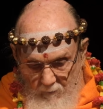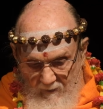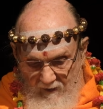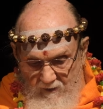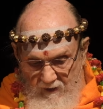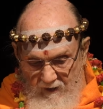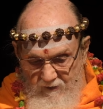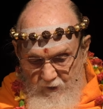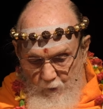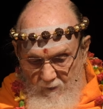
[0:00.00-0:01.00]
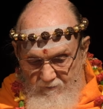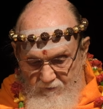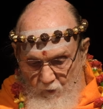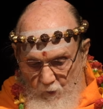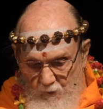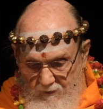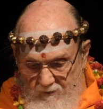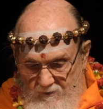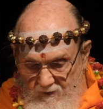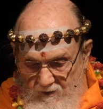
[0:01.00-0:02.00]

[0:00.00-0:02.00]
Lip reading: mankind to unfold into the